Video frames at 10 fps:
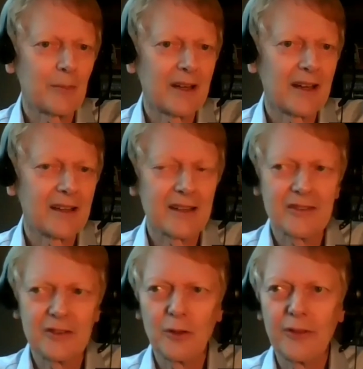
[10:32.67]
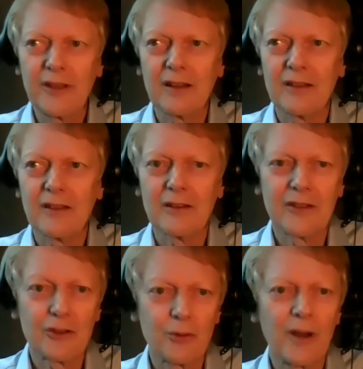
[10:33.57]
but I still think that
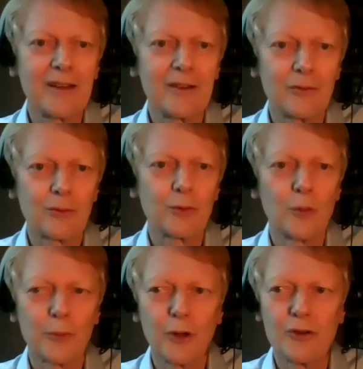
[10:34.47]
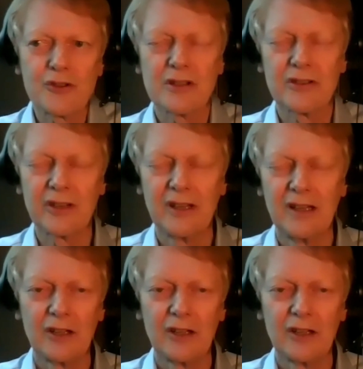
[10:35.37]
the tried and true approach is